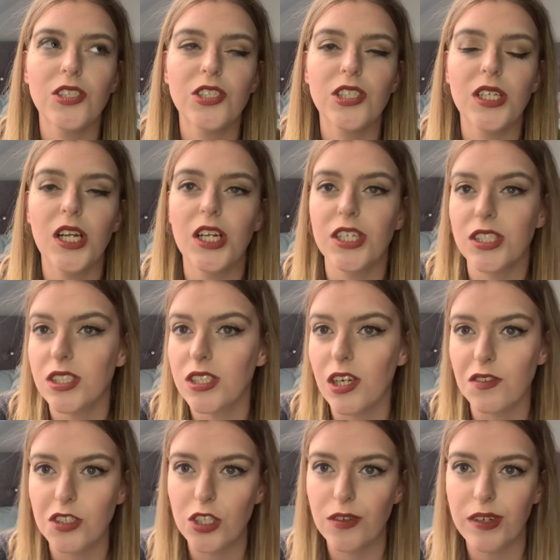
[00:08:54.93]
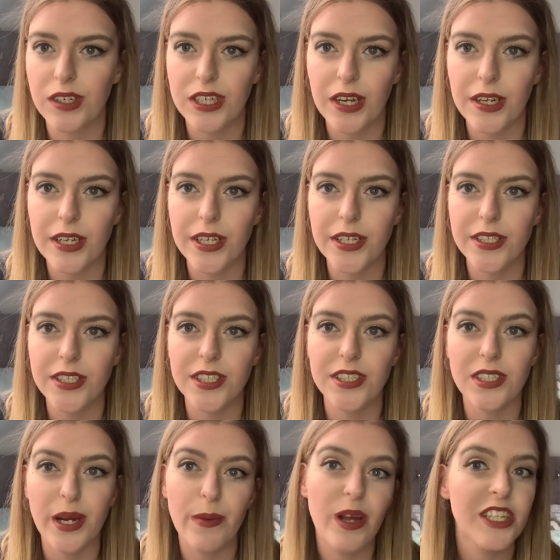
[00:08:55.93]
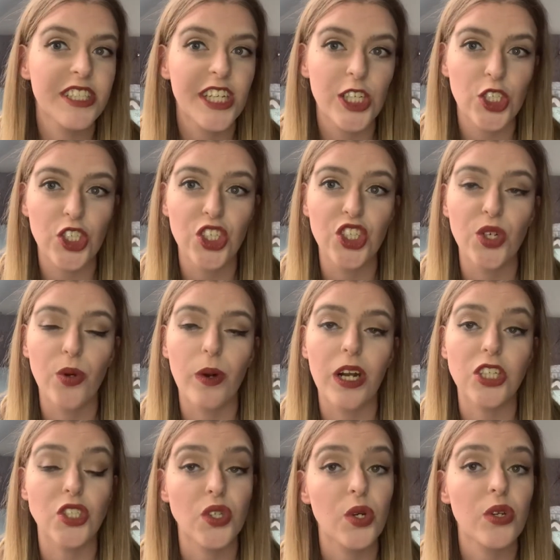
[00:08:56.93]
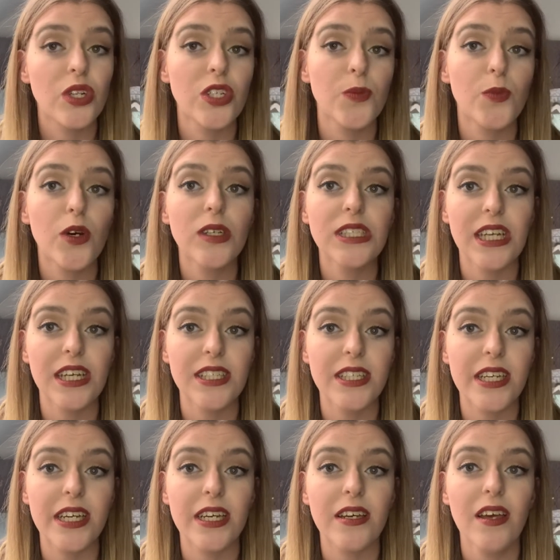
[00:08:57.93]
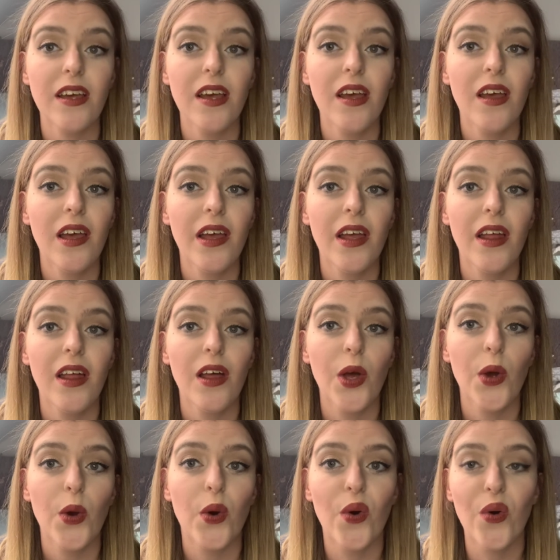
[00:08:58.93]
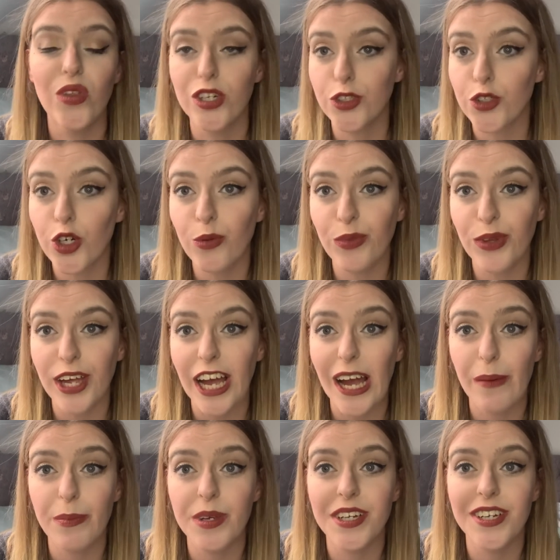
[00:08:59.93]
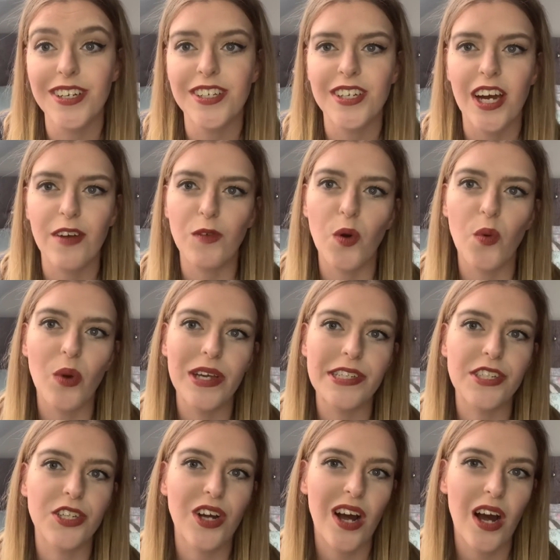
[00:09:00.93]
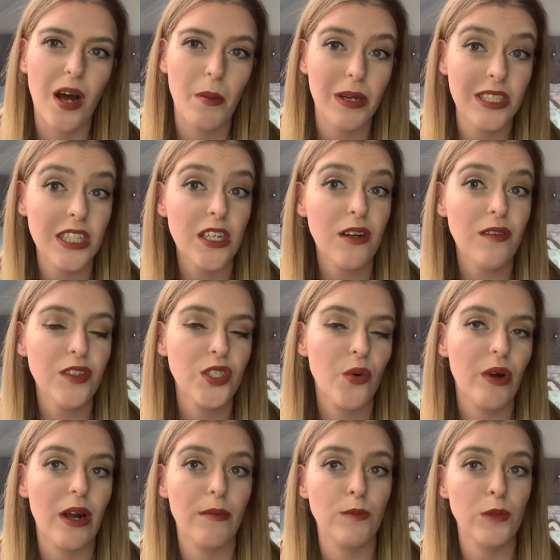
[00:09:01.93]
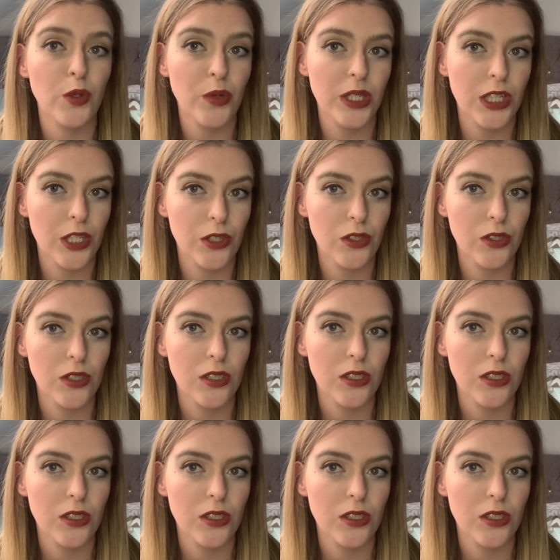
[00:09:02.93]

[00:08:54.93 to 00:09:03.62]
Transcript: learning self-soothing techniques, it's stabilization, so when I do go into processing all the trauma that happened, I've got ways to calm myself. So when I'm doing those